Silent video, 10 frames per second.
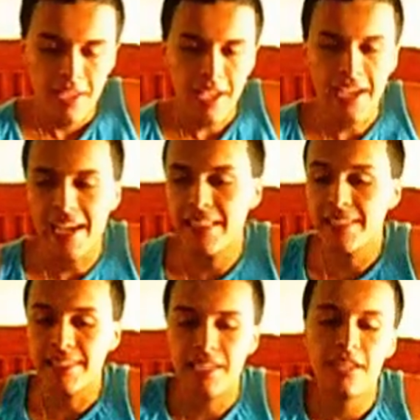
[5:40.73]
I had to
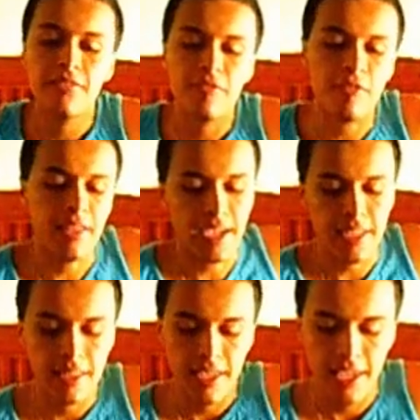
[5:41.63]
study for
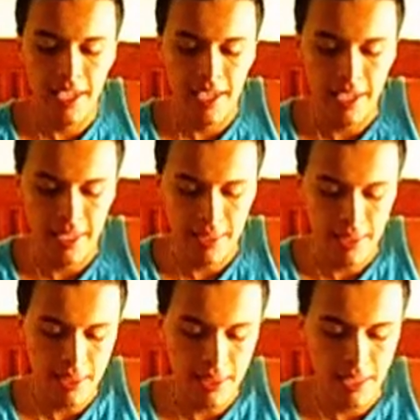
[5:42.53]
that,
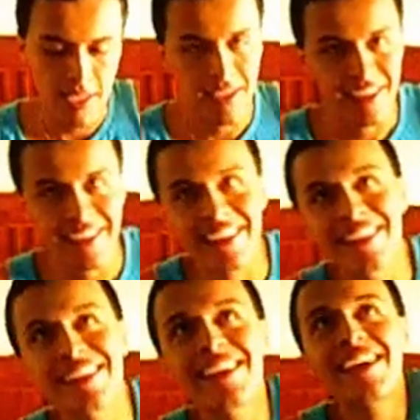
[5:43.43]
and
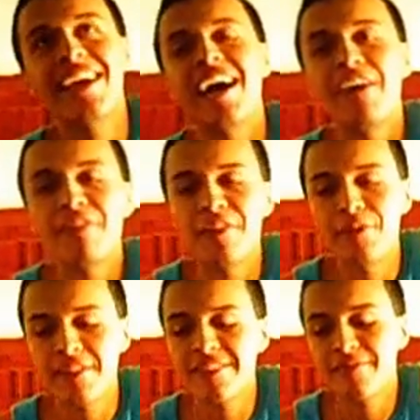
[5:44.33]
I would
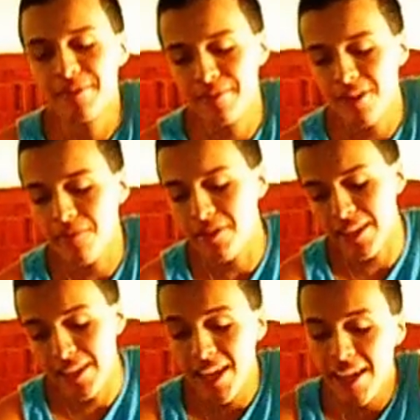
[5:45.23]
always tell my mom
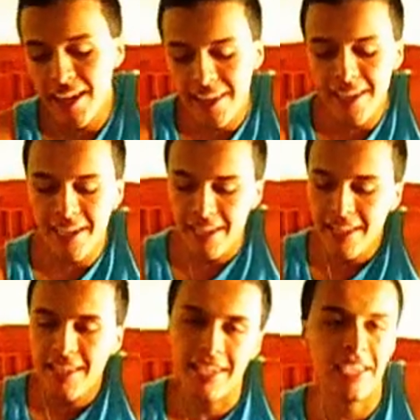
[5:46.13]
like, yeah,
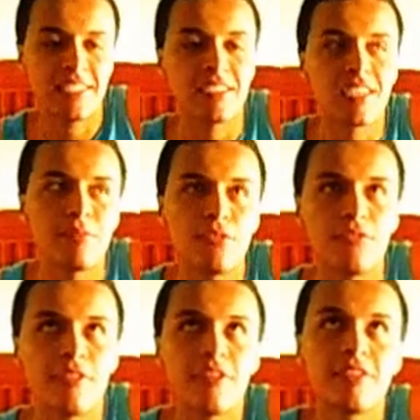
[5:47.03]
he has to come
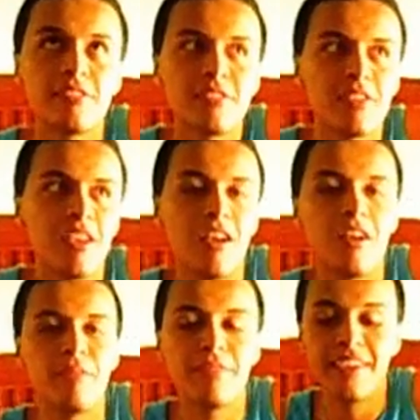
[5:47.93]
over.
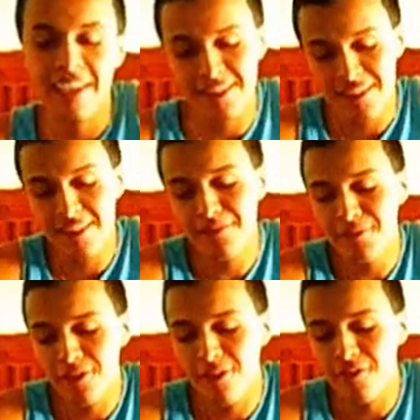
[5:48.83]
He has to come
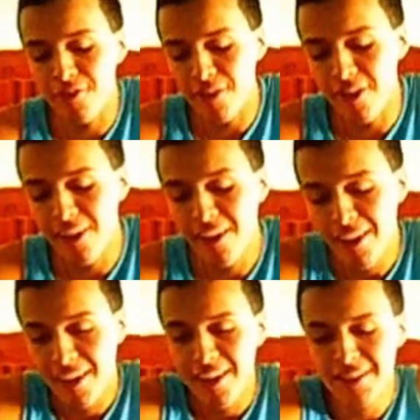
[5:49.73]
over
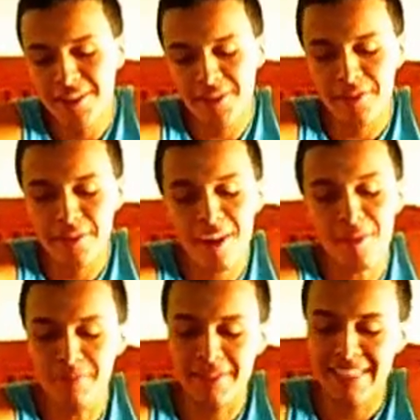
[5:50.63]
to
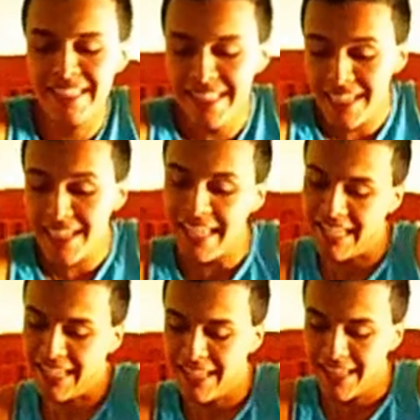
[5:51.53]
help me
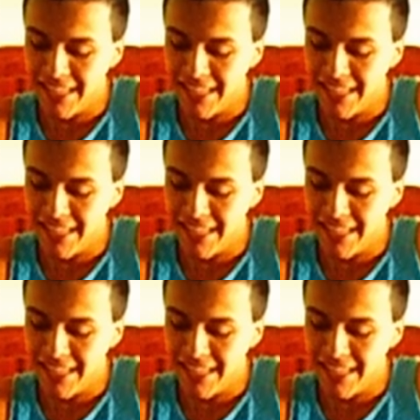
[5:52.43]
study.